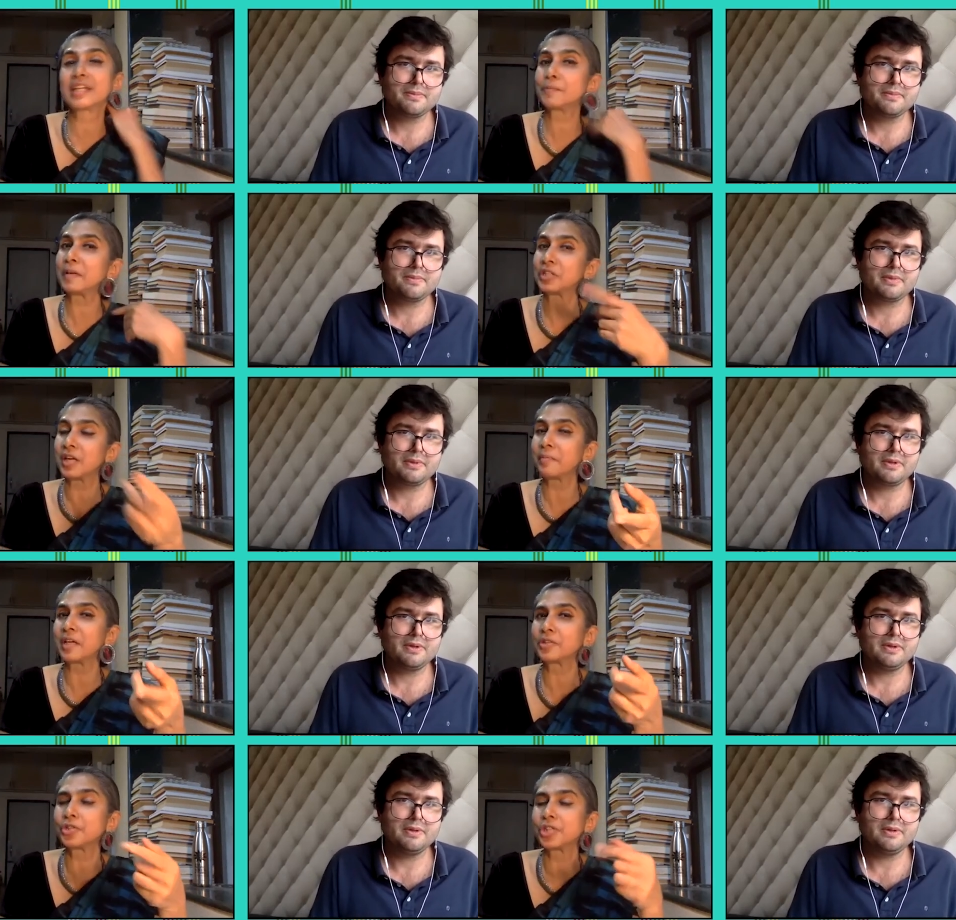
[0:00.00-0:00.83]
Speaker 1: especially
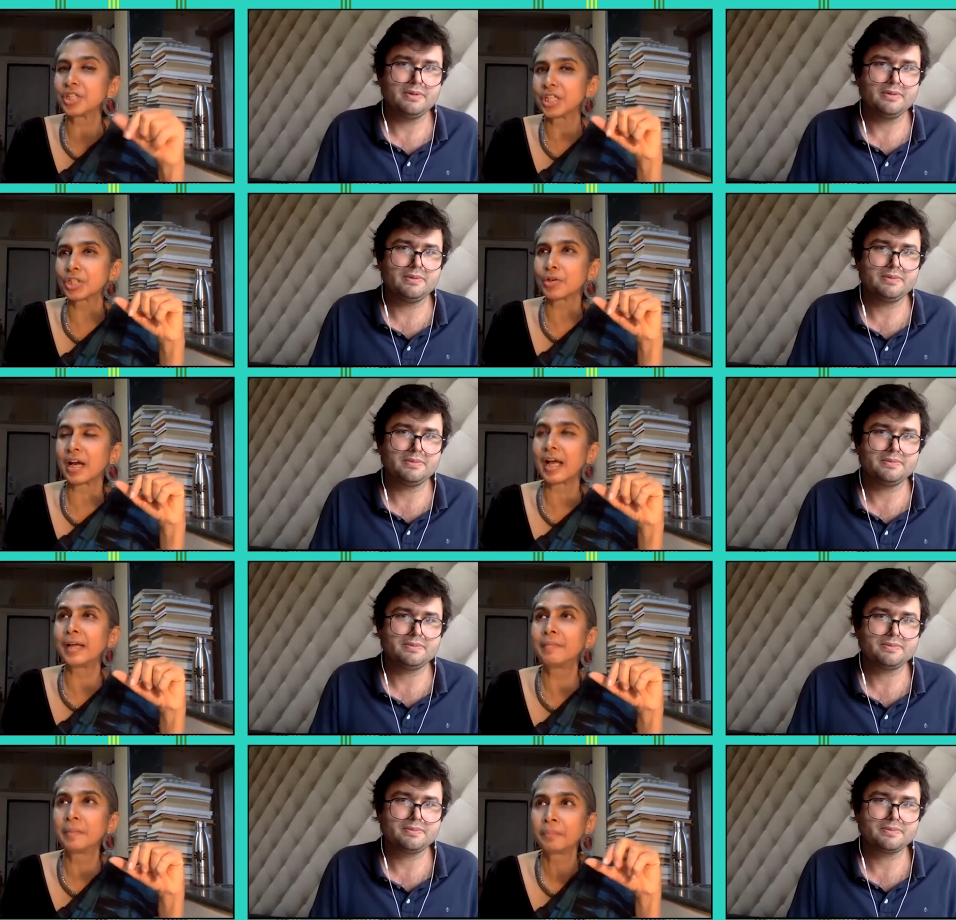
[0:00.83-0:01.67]
because you just
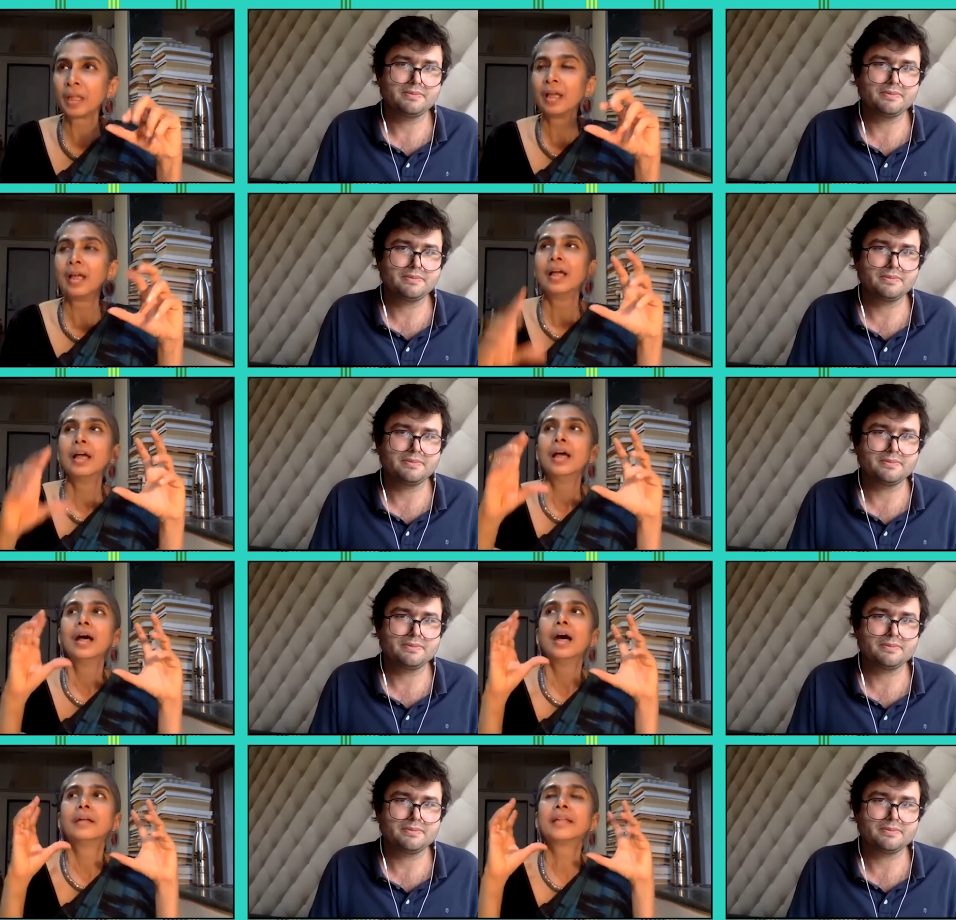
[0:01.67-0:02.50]
described
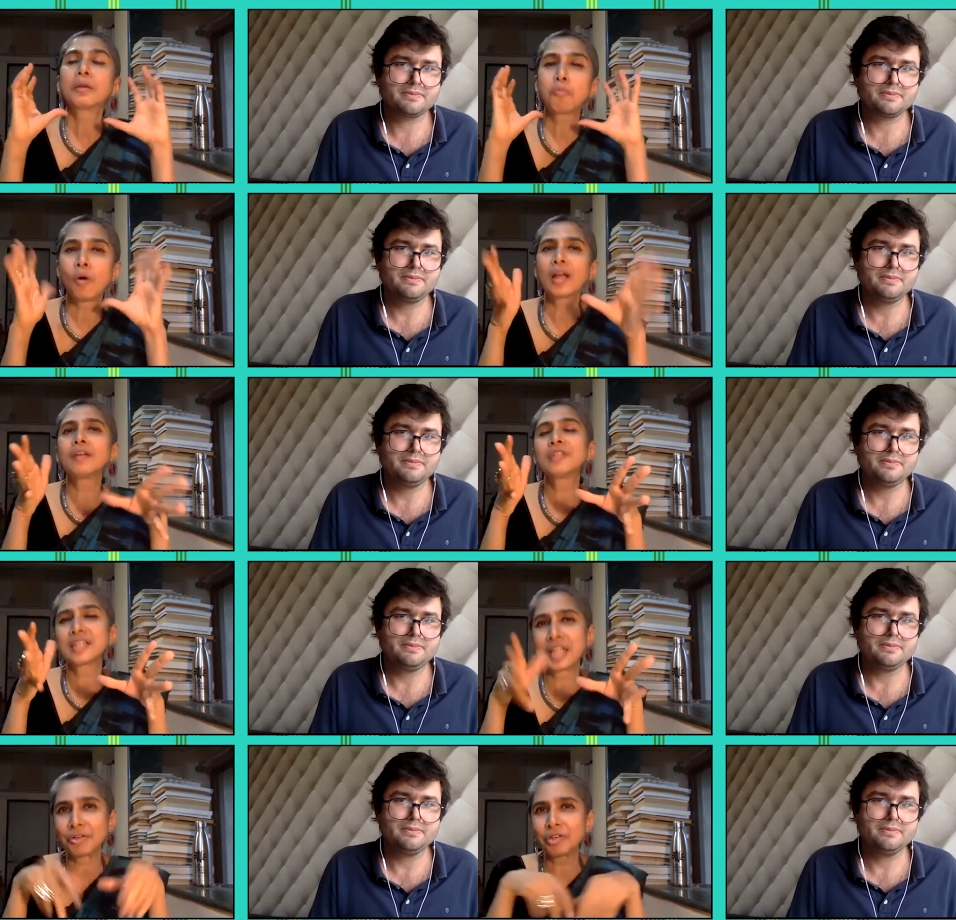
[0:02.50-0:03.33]
that one of the
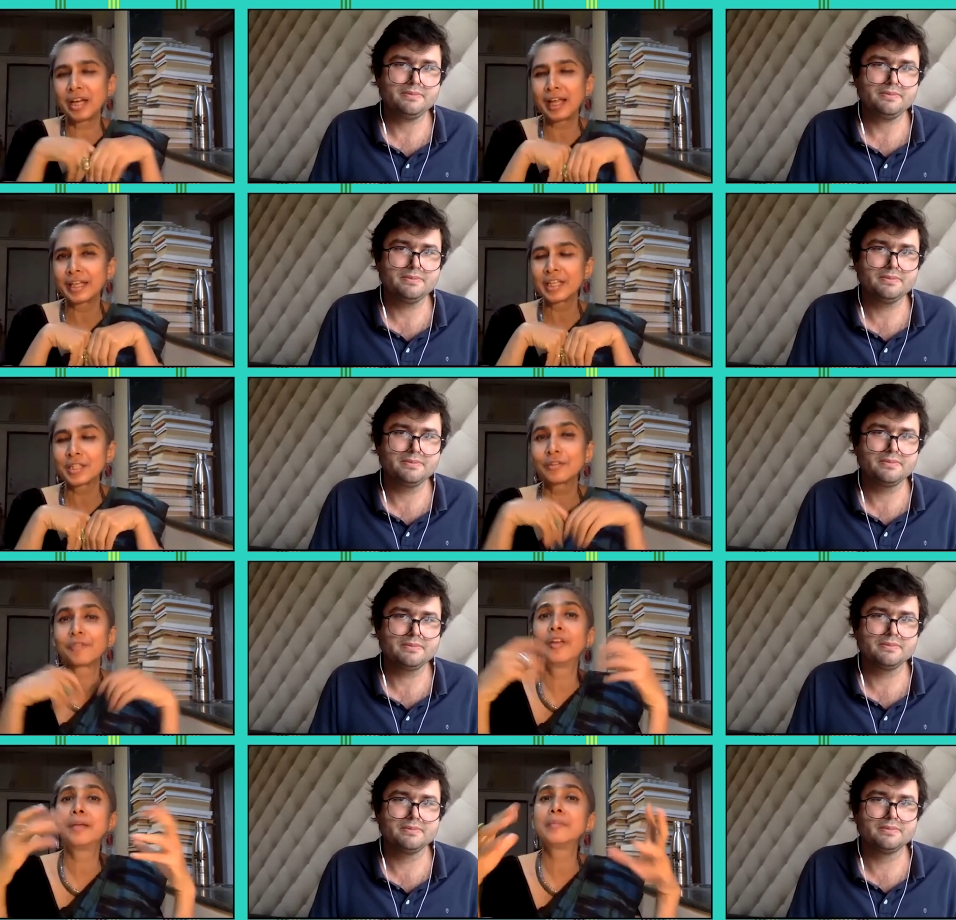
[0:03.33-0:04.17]
central ideas of the
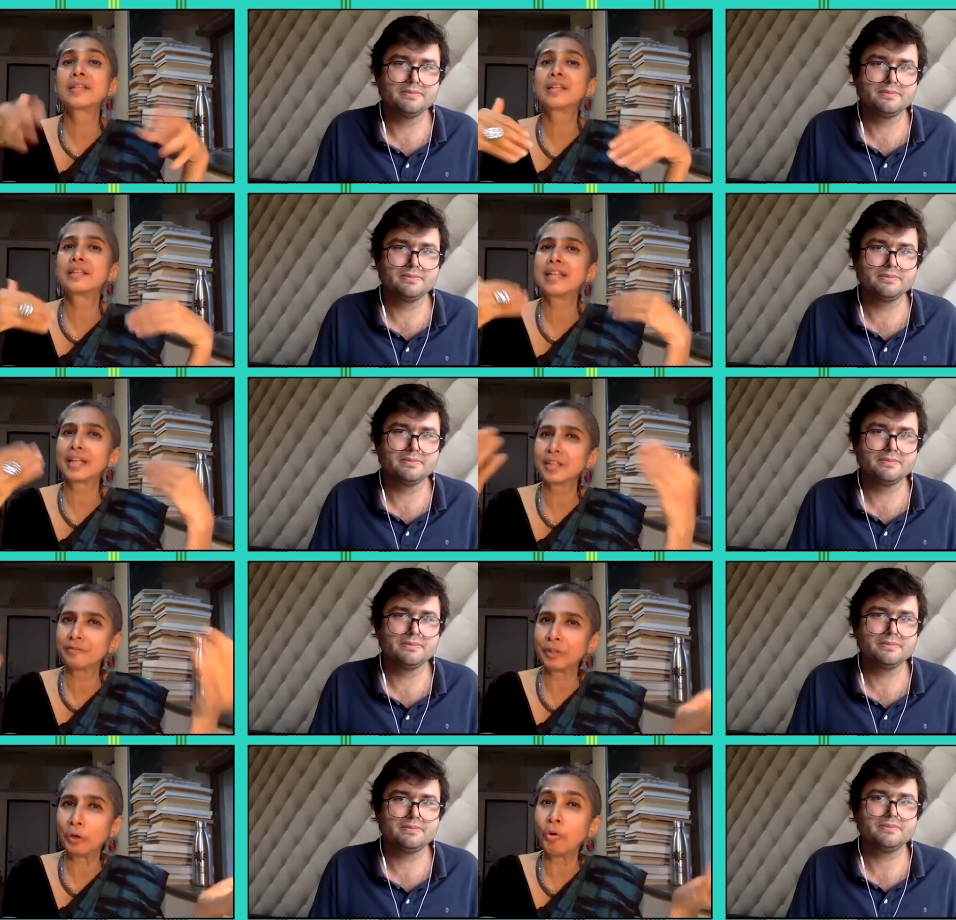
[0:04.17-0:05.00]
film is the death of
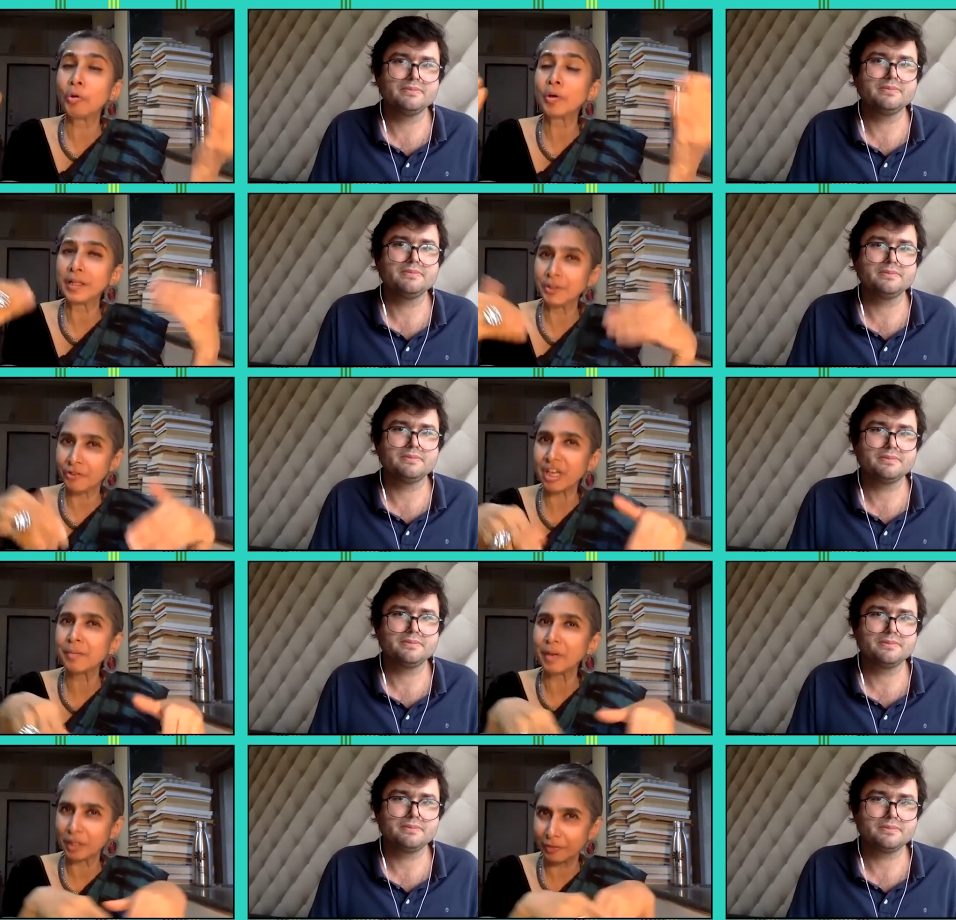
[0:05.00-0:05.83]
the old and the
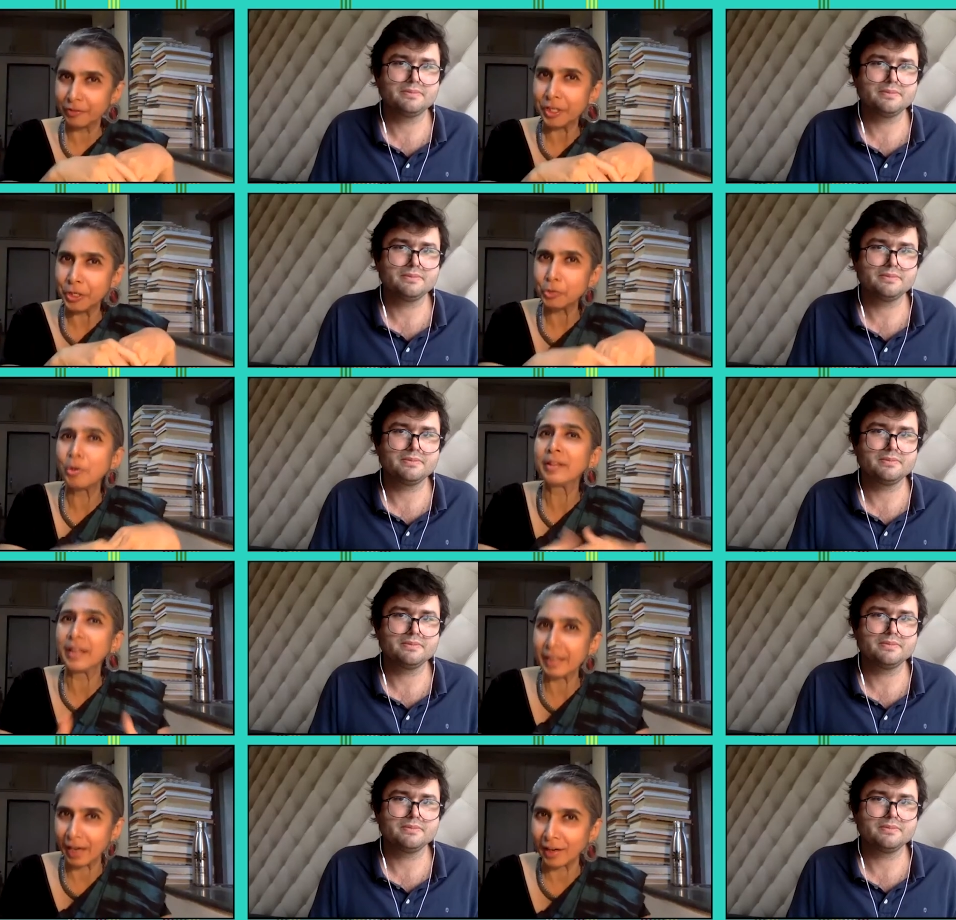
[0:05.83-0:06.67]
rebirth of the new and
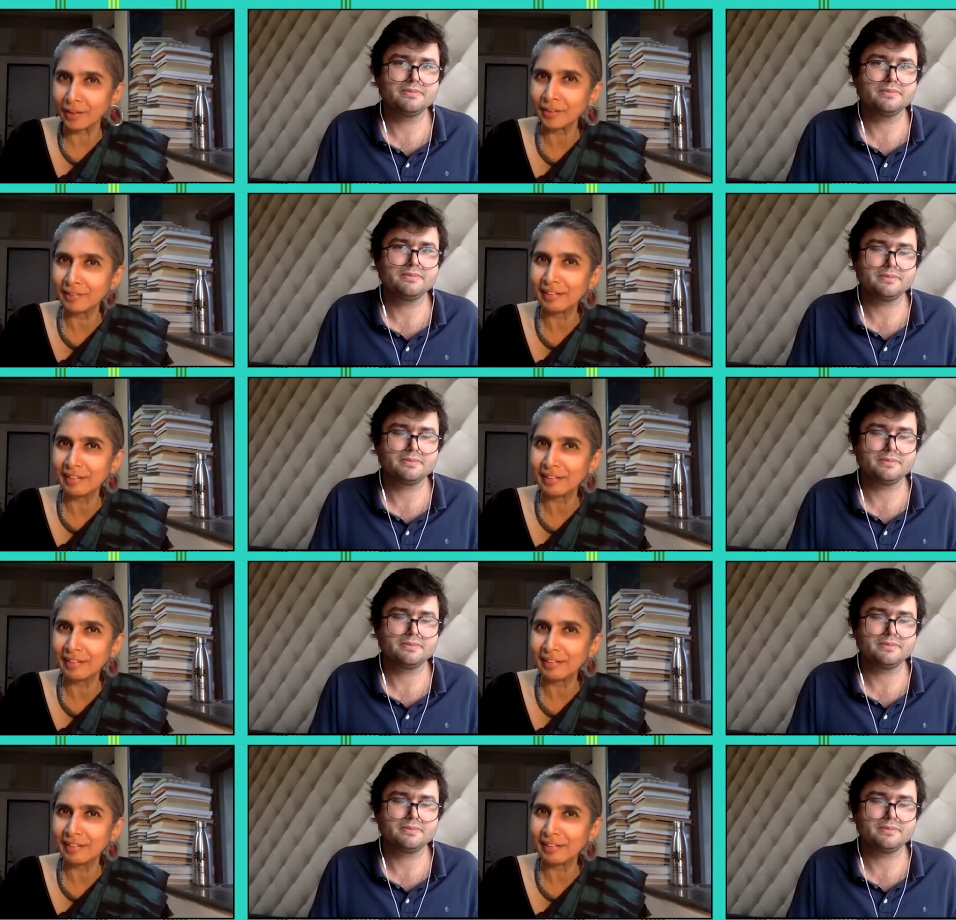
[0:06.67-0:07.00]
the young.